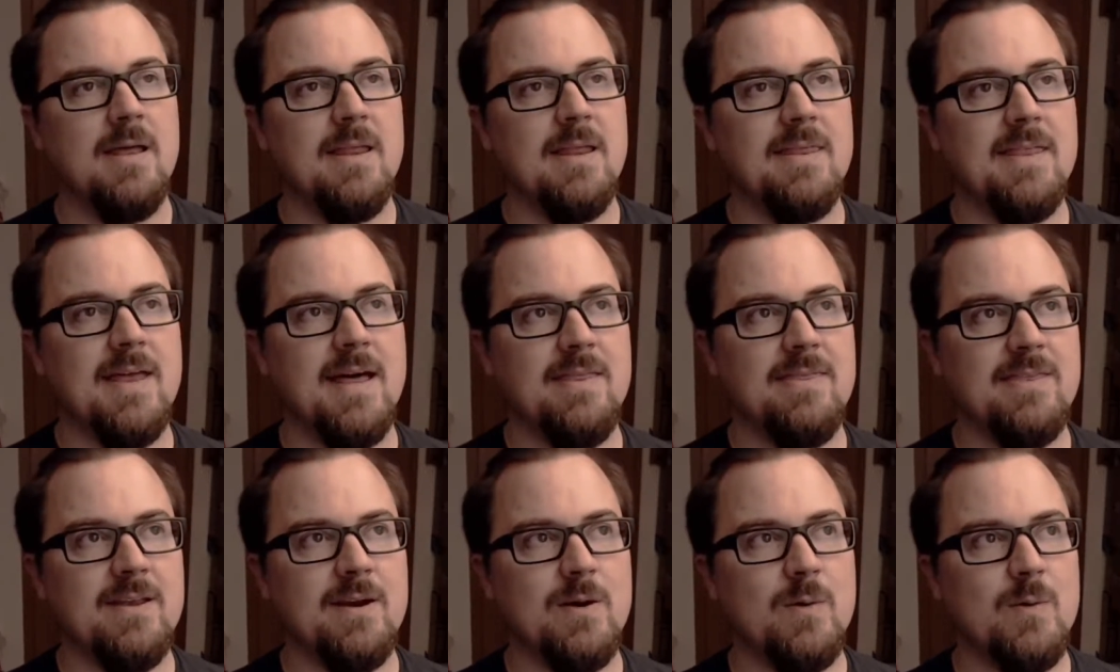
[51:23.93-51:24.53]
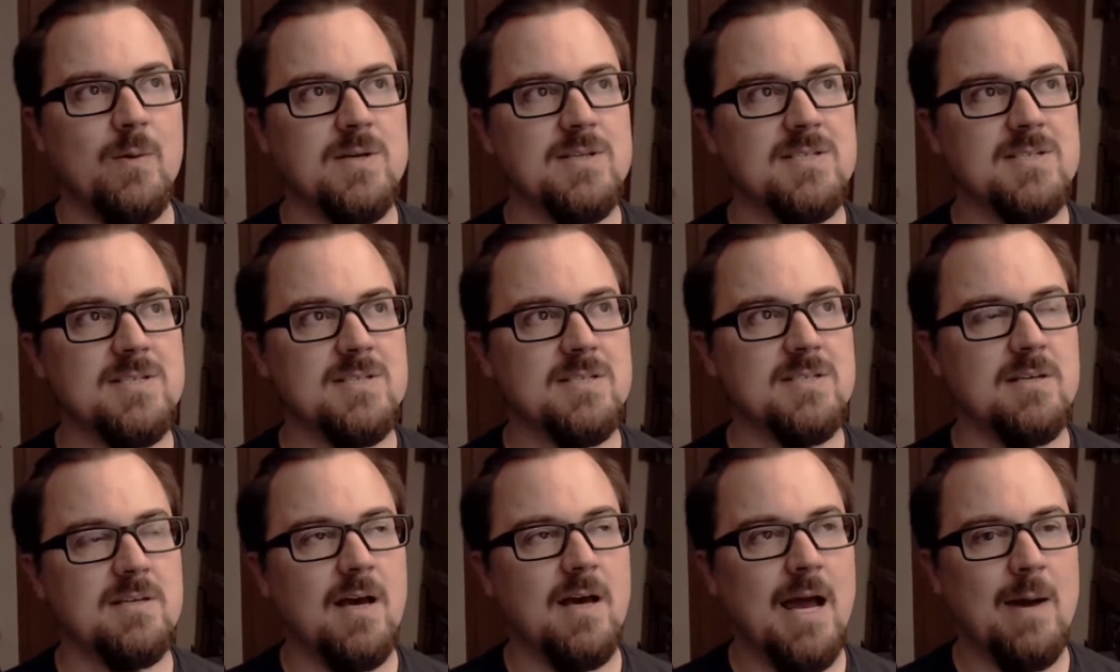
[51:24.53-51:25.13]
that
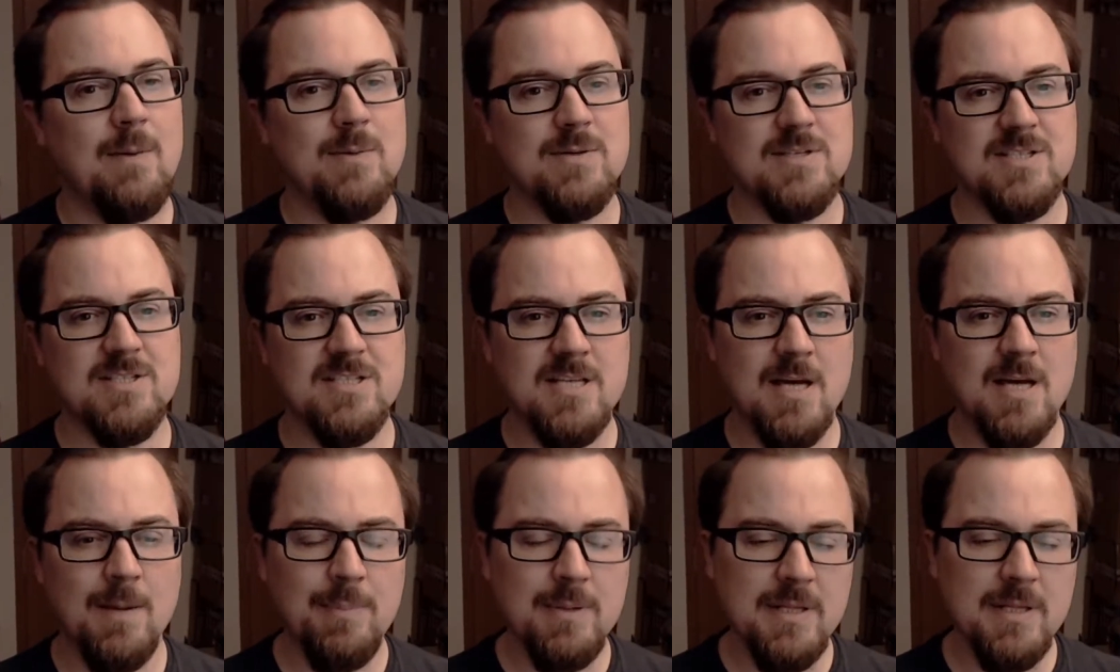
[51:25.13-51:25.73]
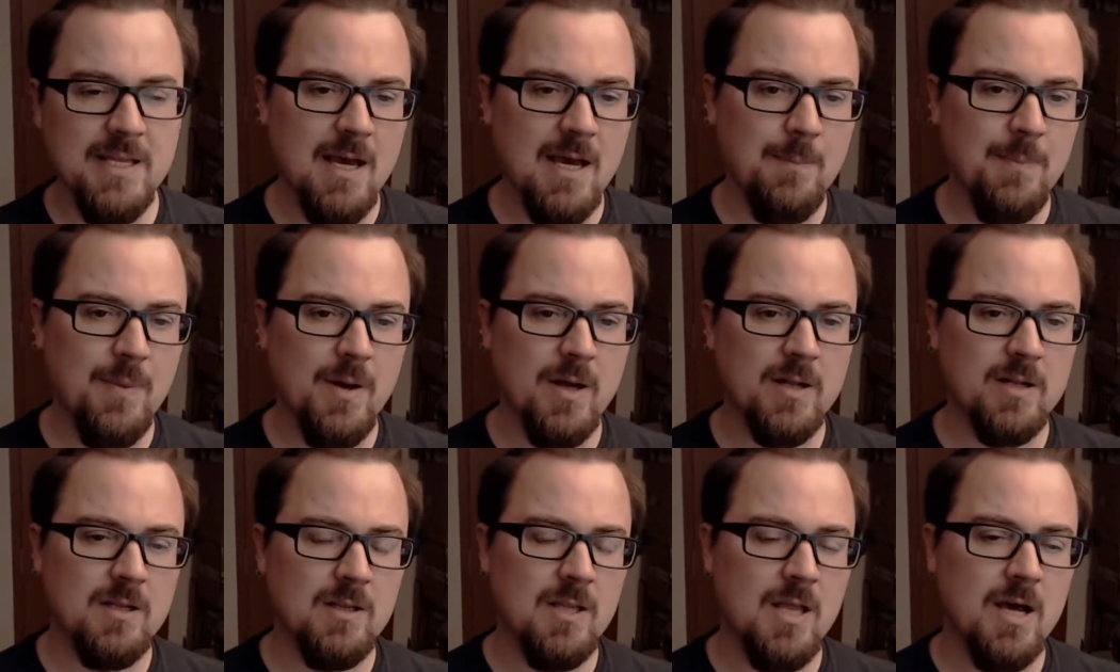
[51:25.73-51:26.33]
I was doubling up
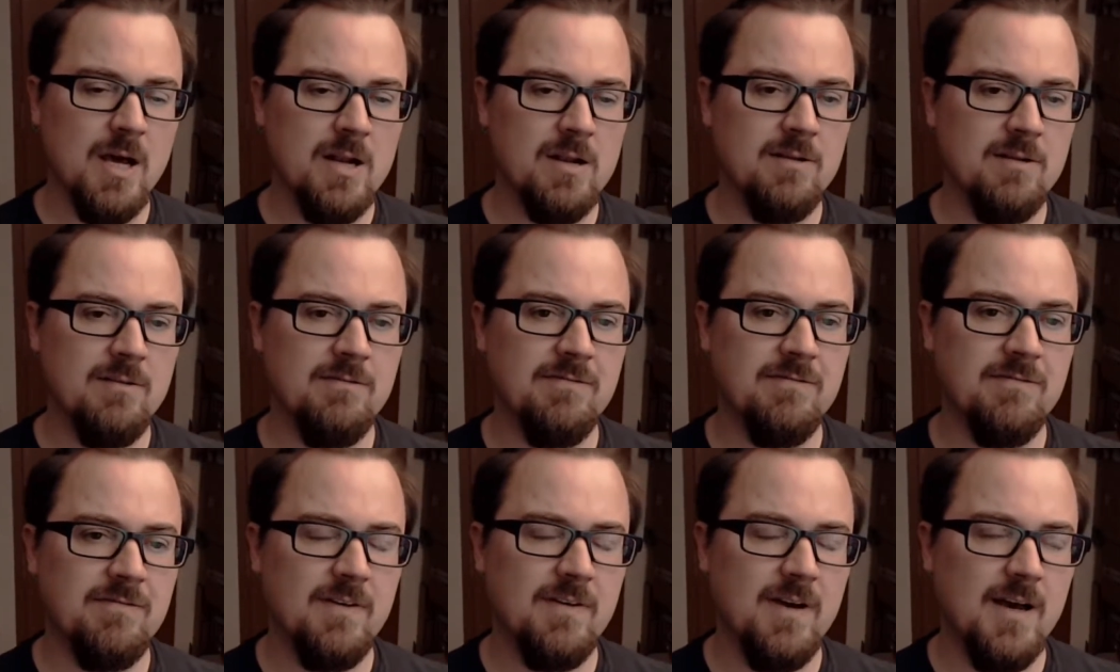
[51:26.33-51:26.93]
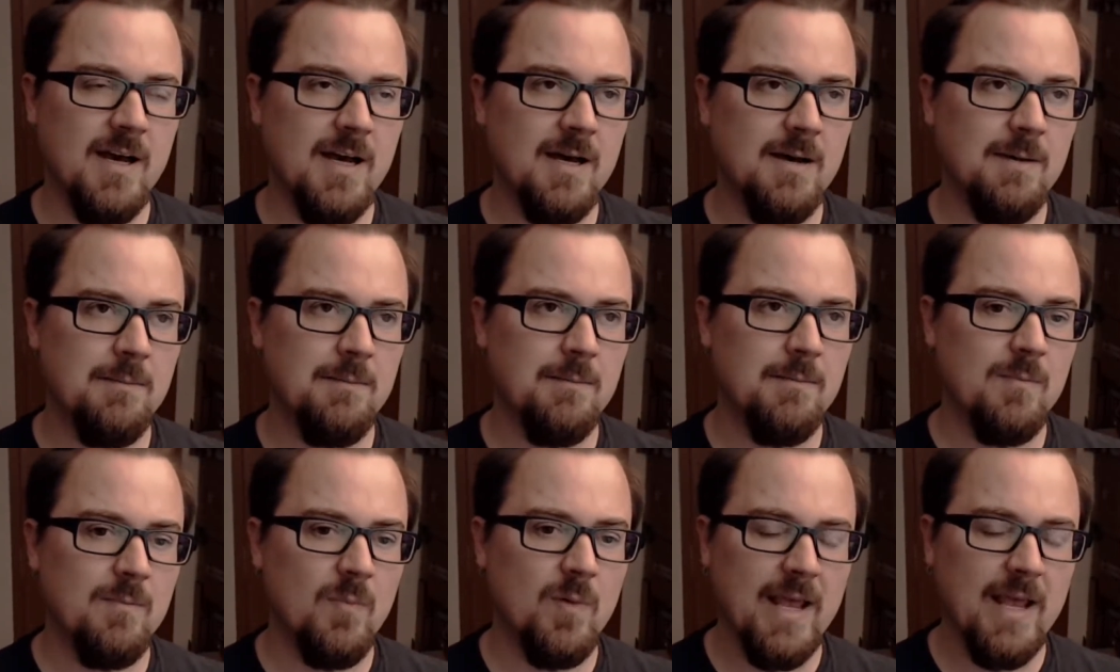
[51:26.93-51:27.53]
on a lot of,
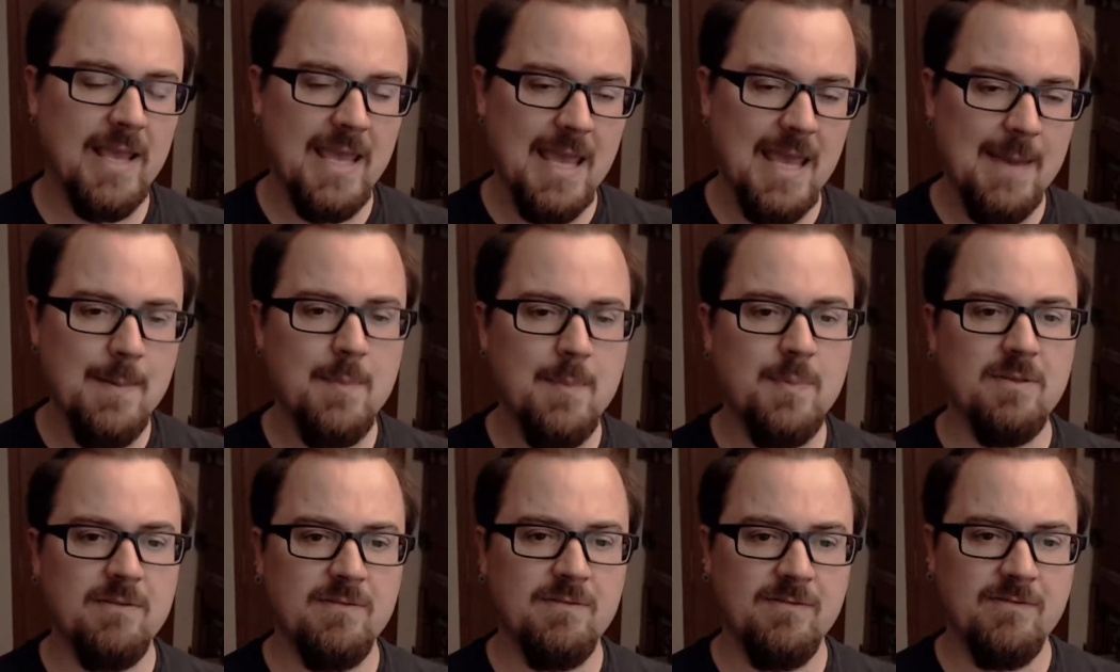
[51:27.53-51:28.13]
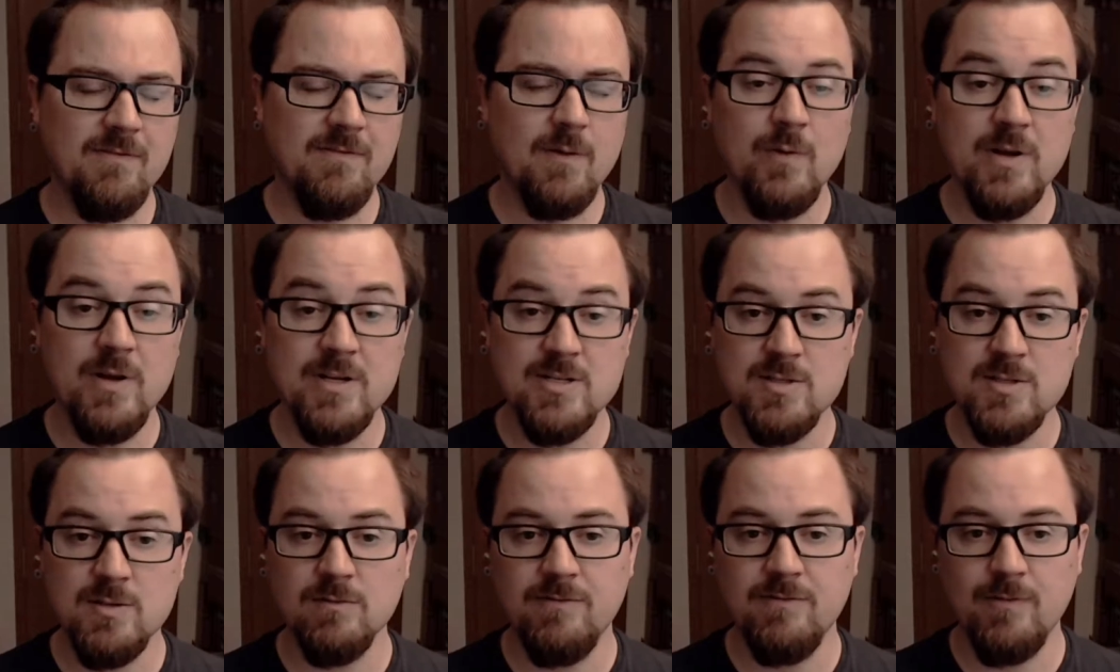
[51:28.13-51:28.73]
when I came up with the
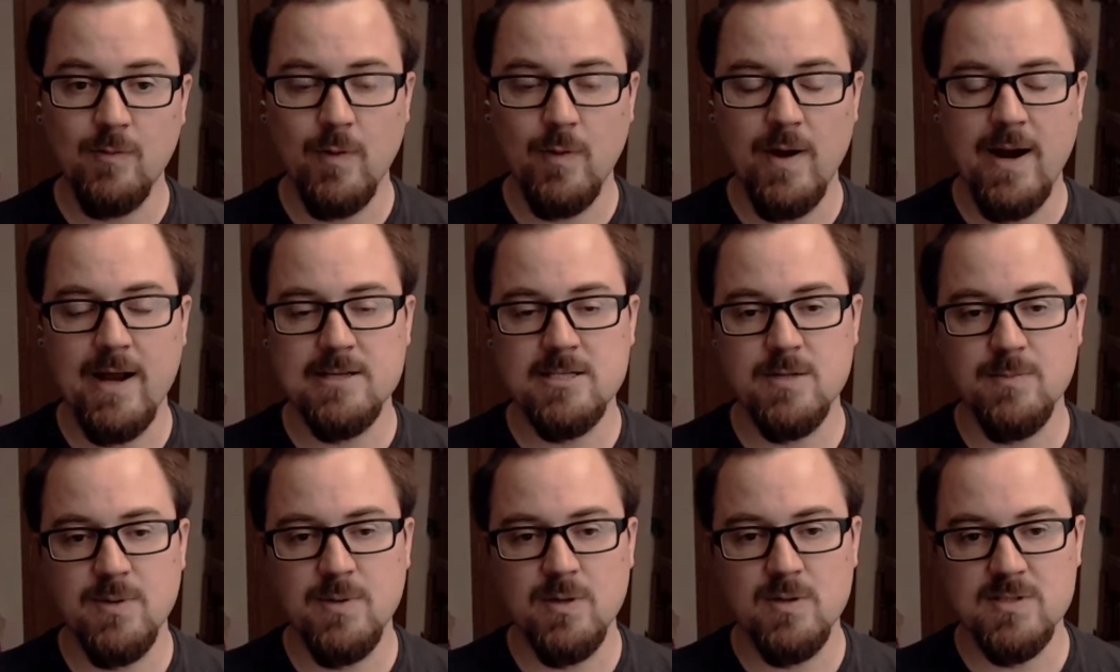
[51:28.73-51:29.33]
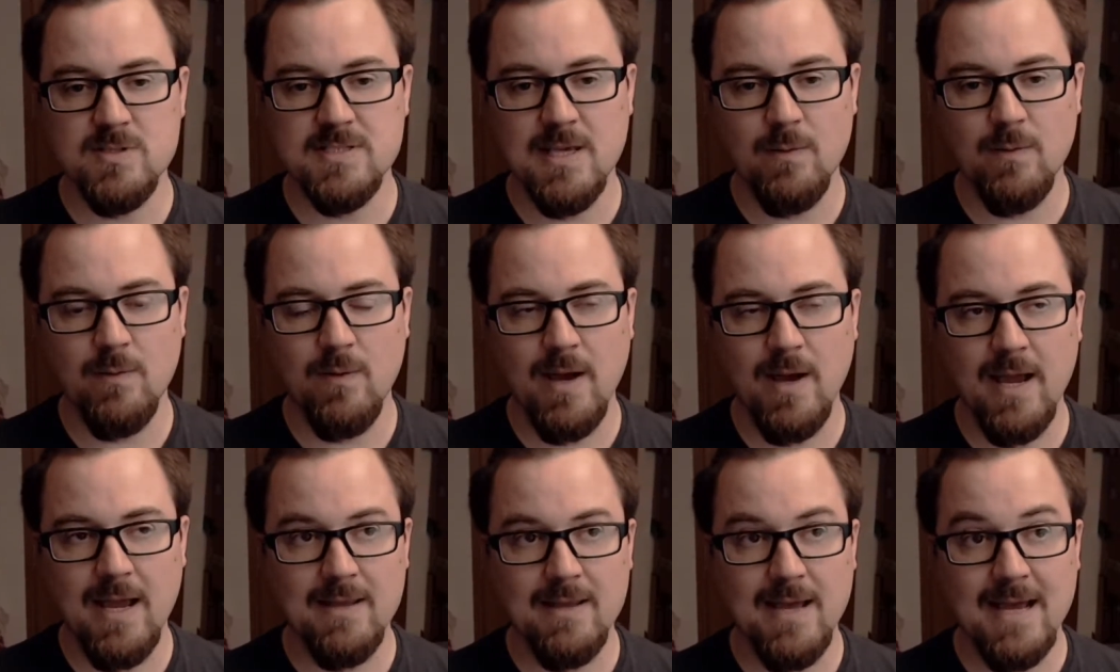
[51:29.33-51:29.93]
original 4 attributes that
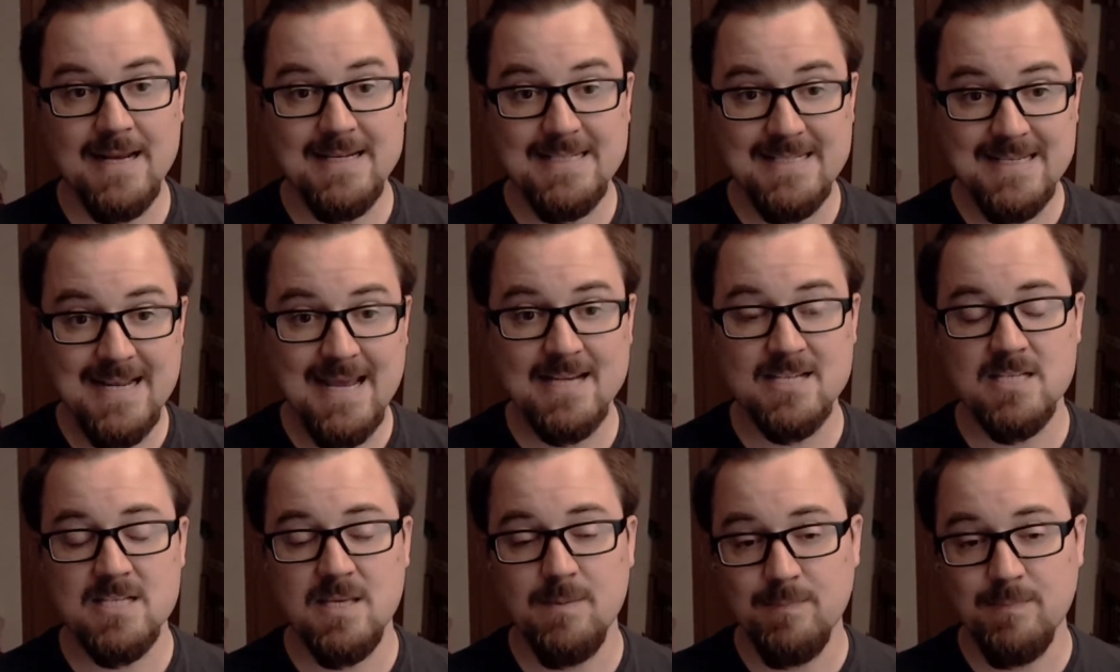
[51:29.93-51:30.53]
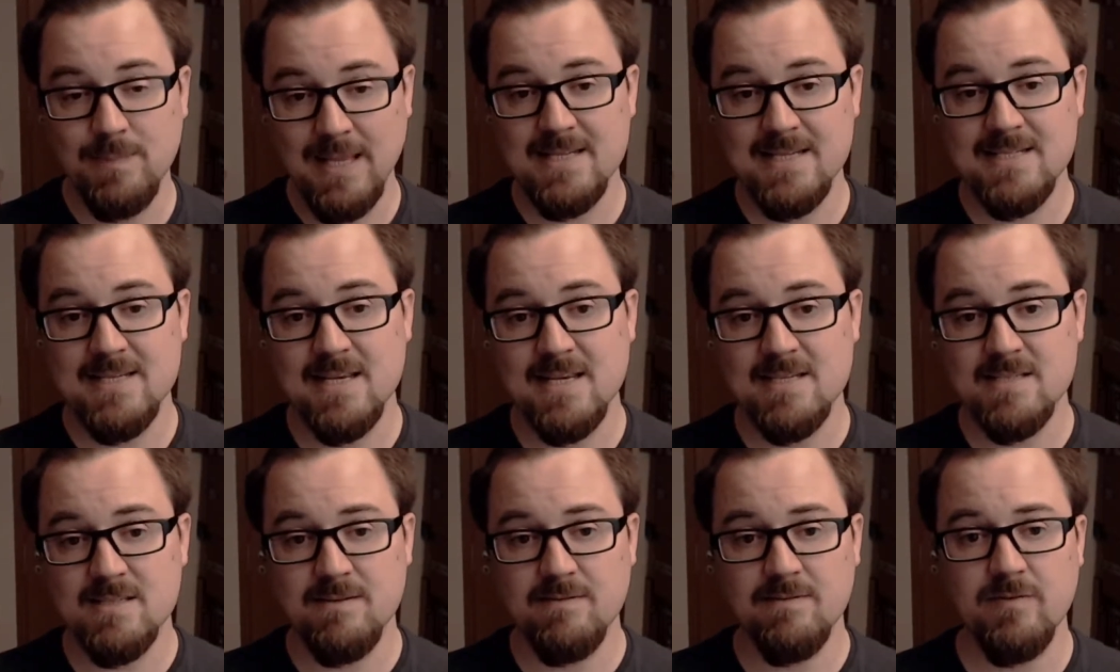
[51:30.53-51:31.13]
I did actually
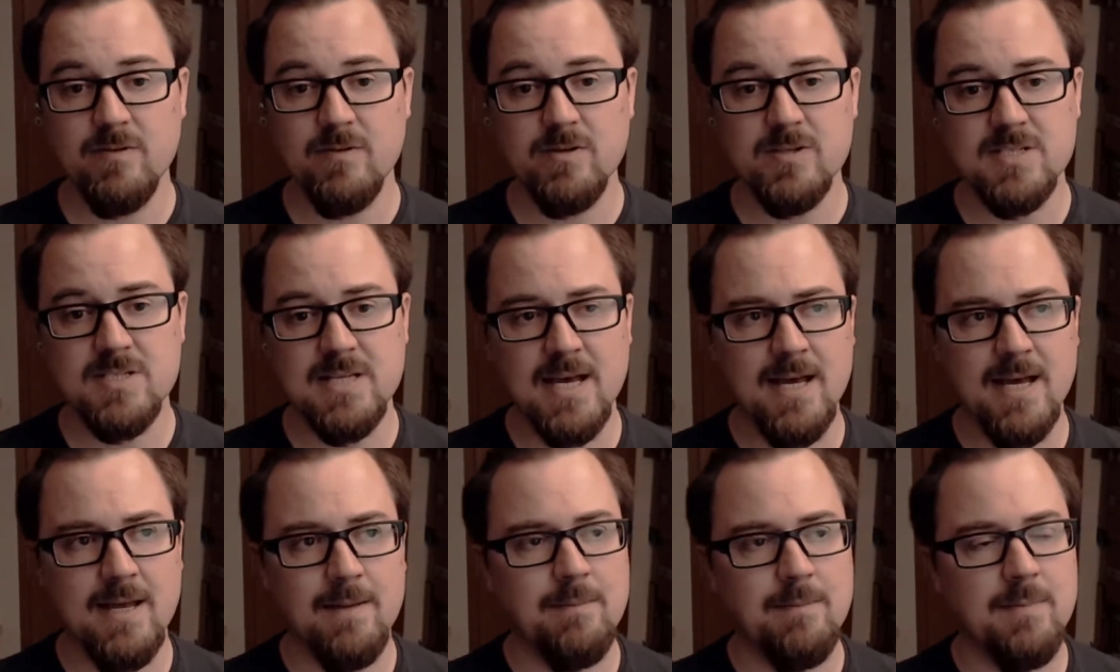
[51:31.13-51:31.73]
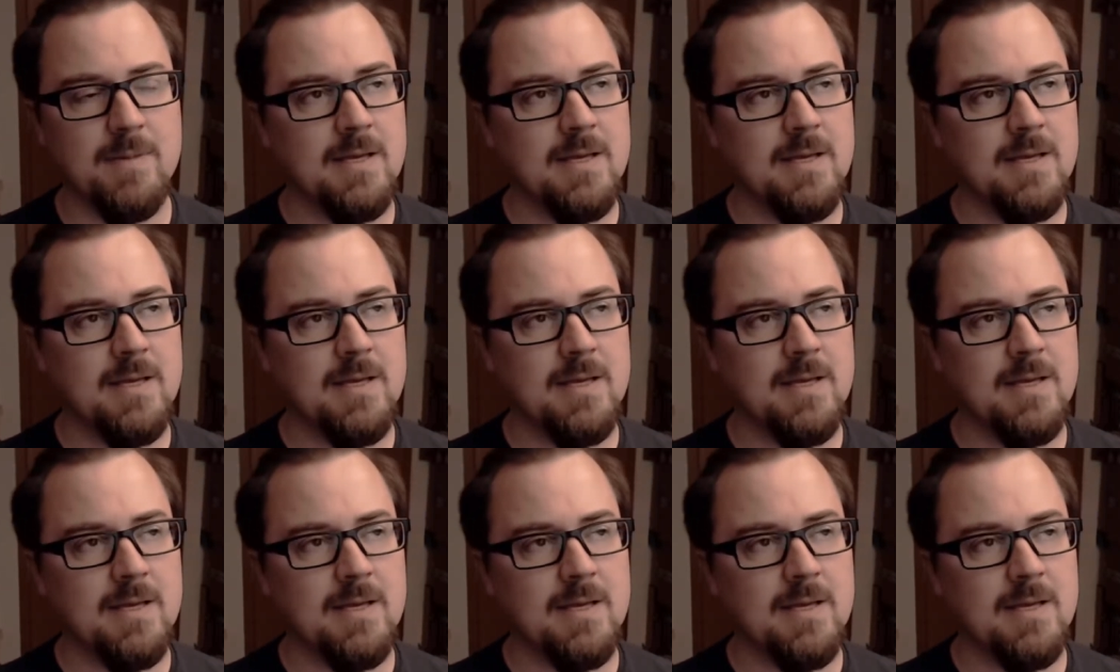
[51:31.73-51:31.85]
playtest the first time,